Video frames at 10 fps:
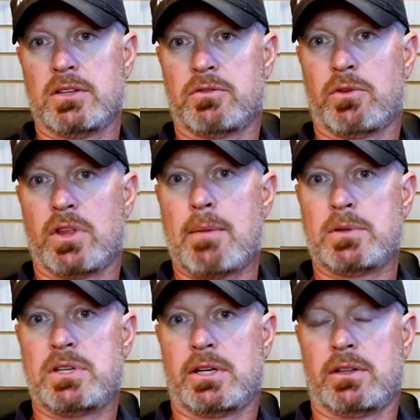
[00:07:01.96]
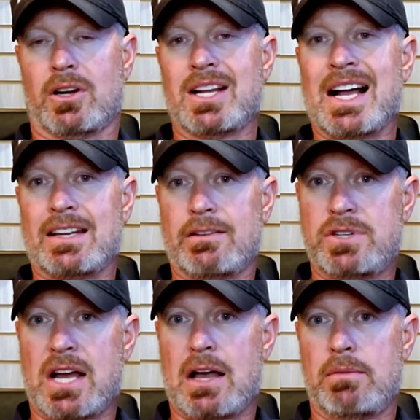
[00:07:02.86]
is for that particular kind of
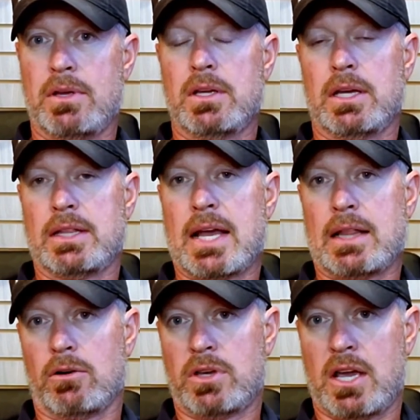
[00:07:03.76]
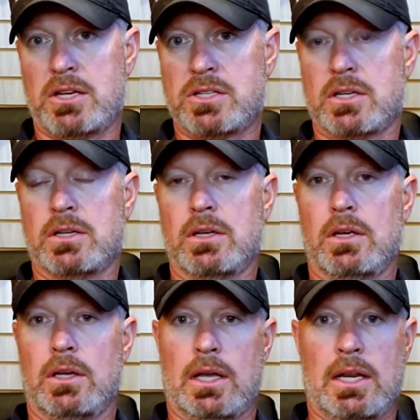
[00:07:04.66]
job in that location,
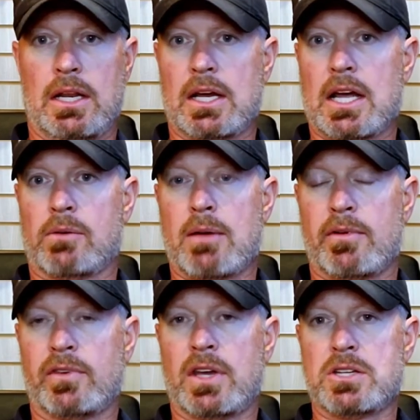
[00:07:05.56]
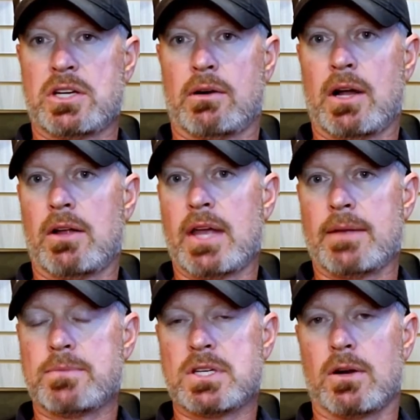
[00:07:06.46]
and any kind of ramification around that.
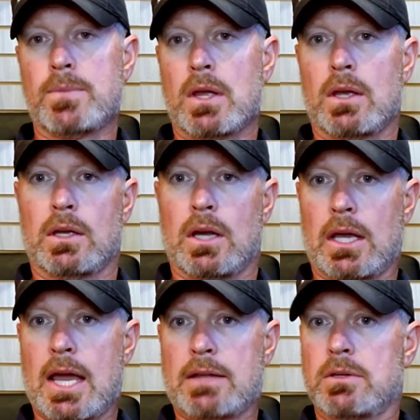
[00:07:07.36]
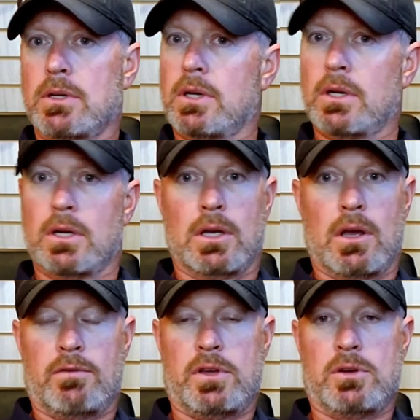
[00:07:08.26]
So again,
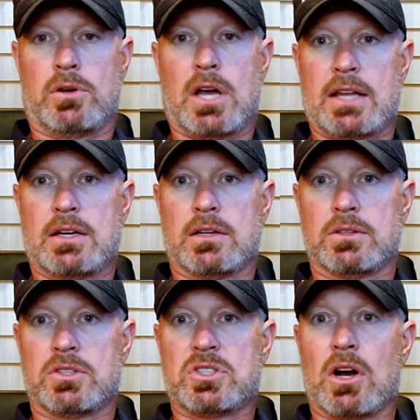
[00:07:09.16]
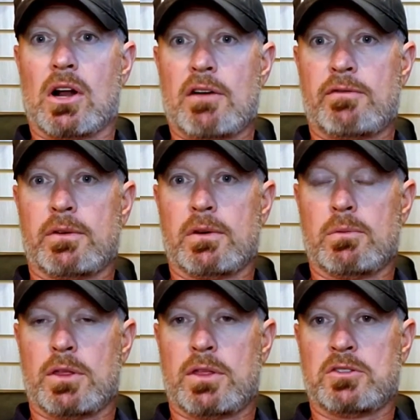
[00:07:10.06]
if you kind of start off
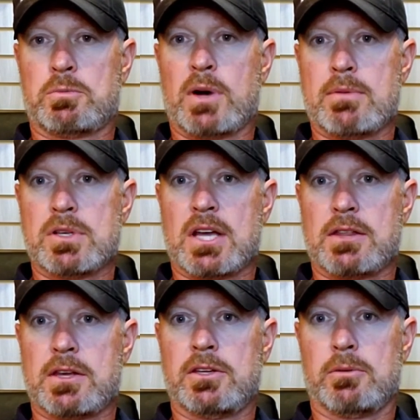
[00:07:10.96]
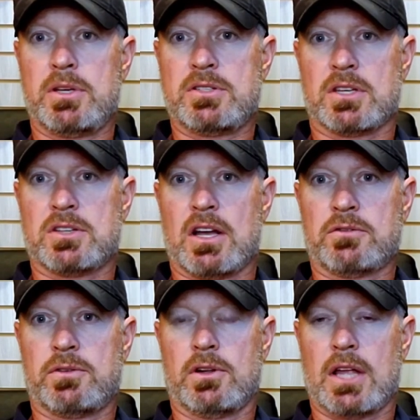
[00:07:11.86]
with this premise, I think you'll be
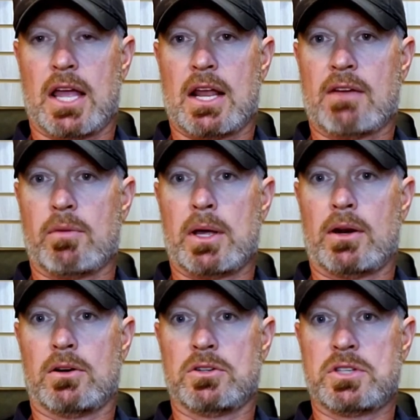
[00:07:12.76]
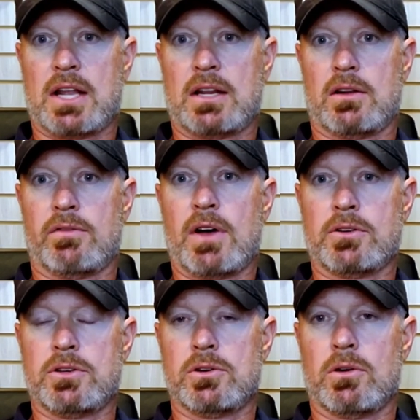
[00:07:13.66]
successful and have a better understanding of how
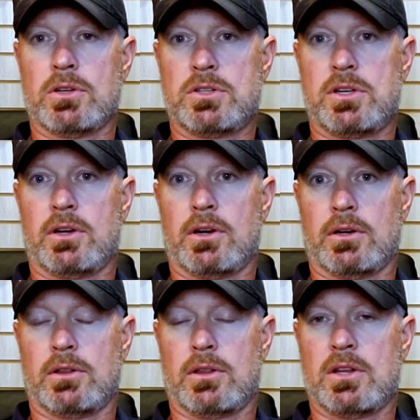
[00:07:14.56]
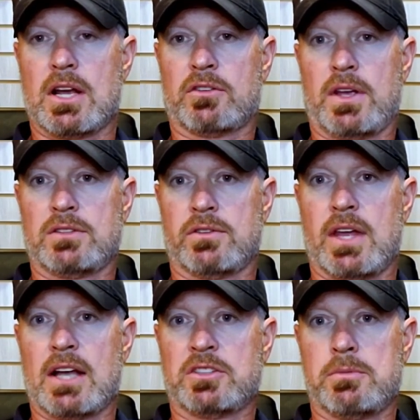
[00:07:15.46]
you go into the next phase of
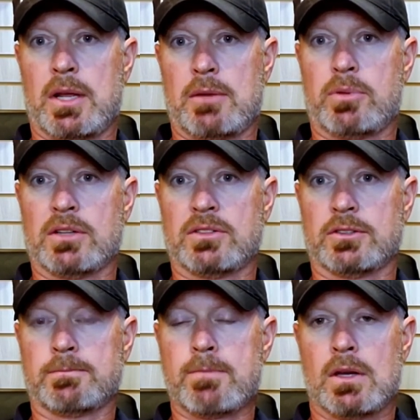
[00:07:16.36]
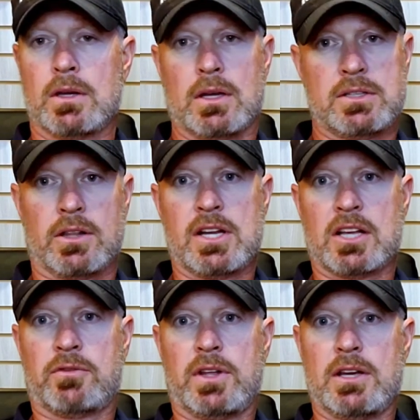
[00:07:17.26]
the estimating process. Until the
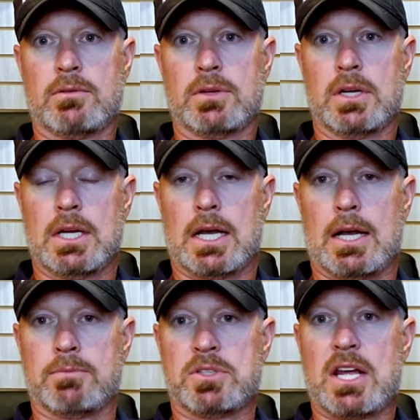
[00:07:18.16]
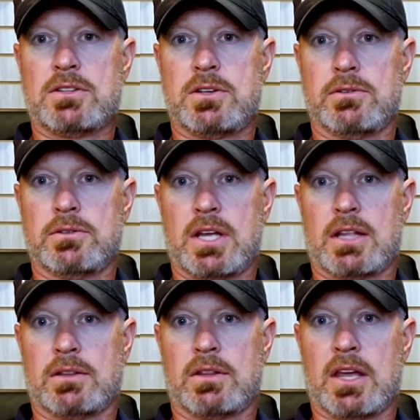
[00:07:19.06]
next video, stay tuned,
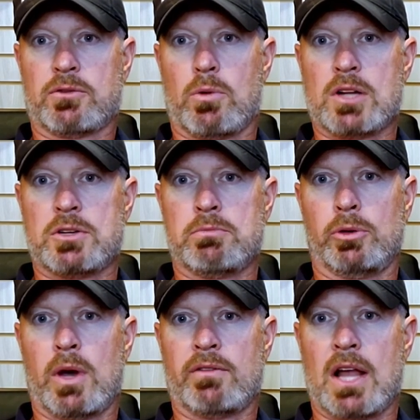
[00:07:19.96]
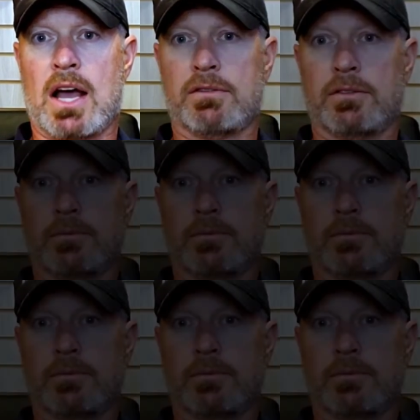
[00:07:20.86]
and thanks for watching Bleuwave Live.